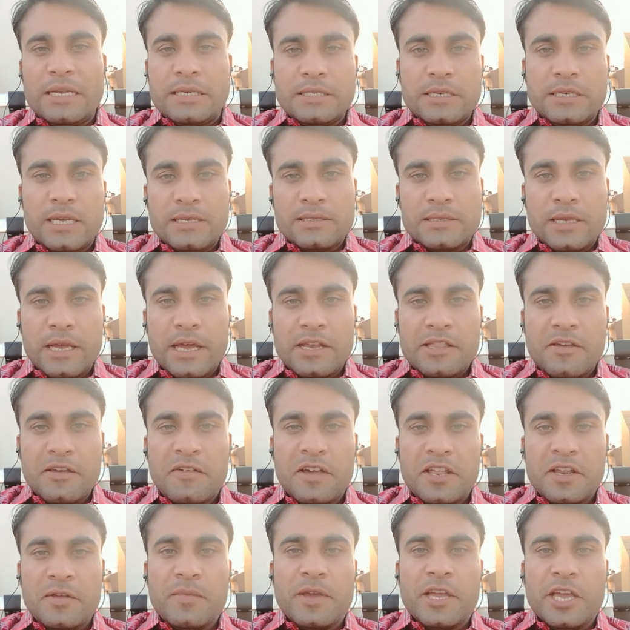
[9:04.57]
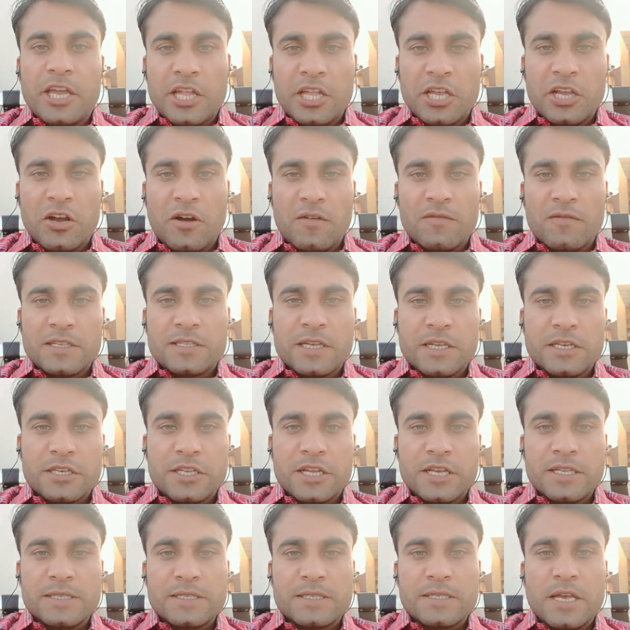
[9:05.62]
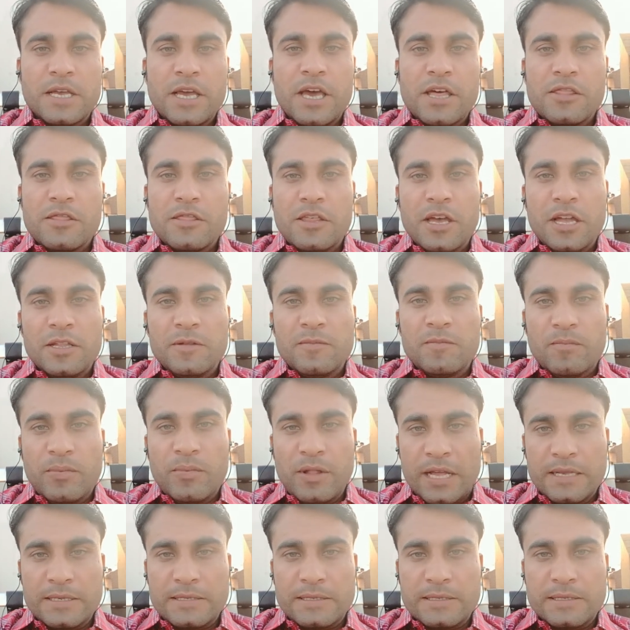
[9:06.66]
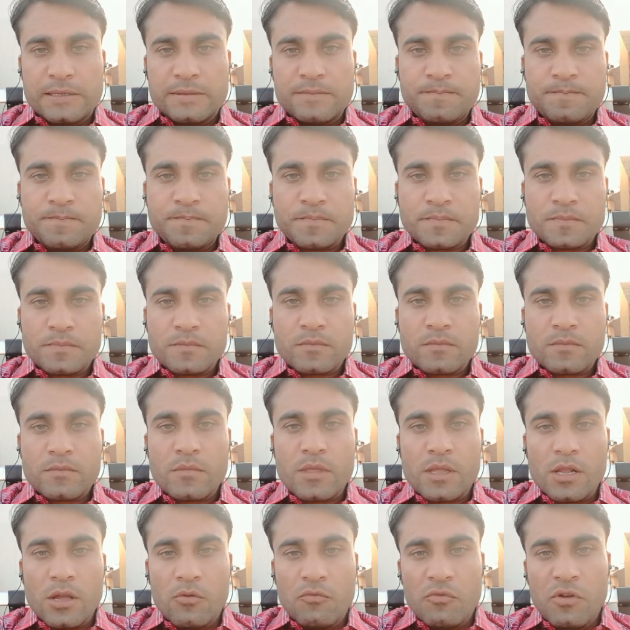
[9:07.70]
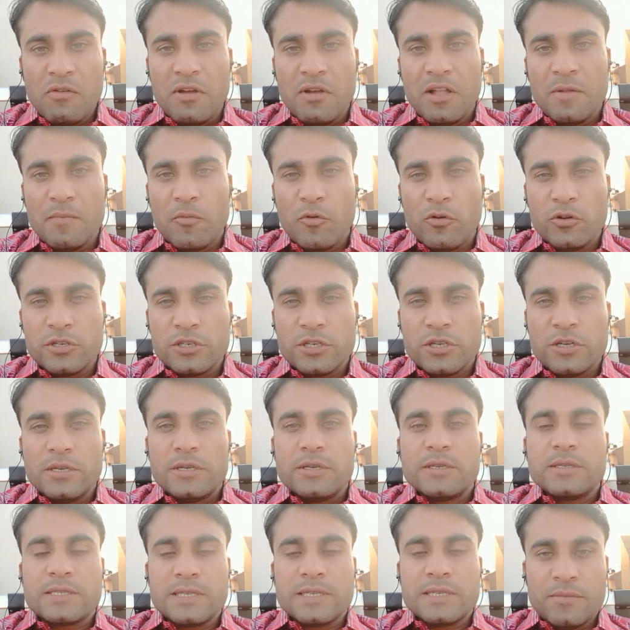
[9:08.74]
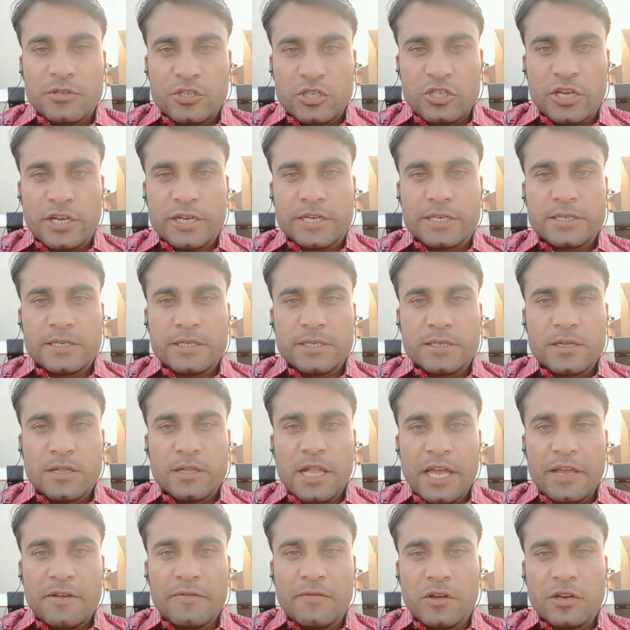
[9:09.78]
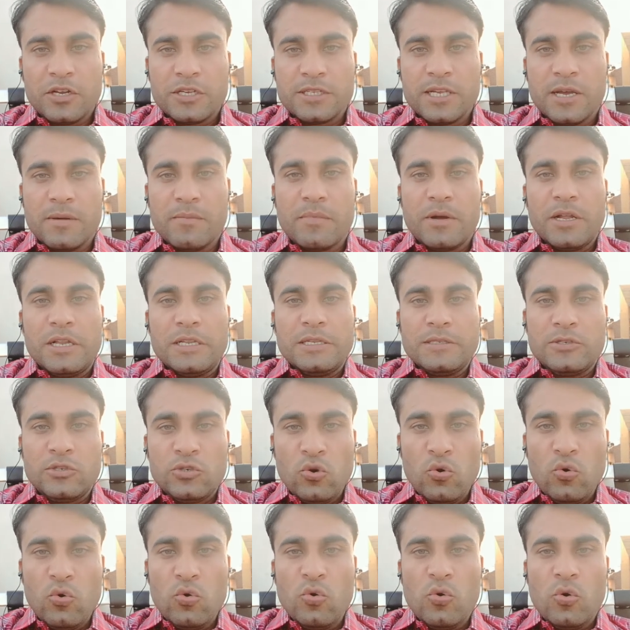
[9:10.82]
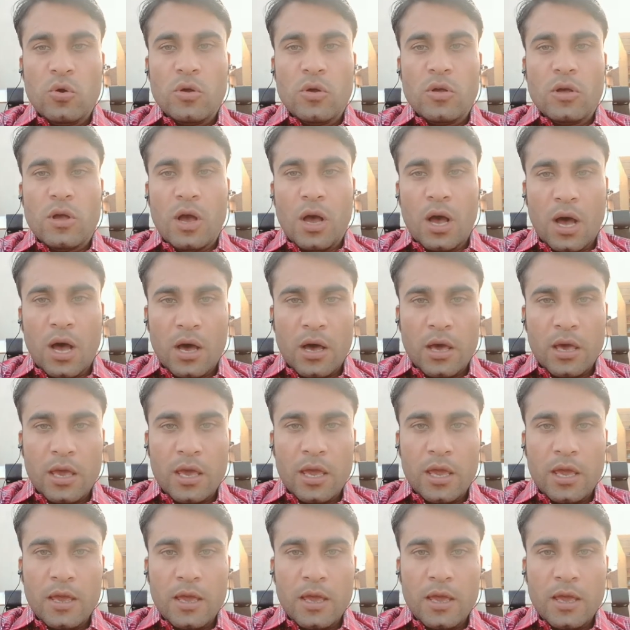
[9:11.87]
does at the very beginning of the sentence, and then plus we will put subject. Like for example, do I,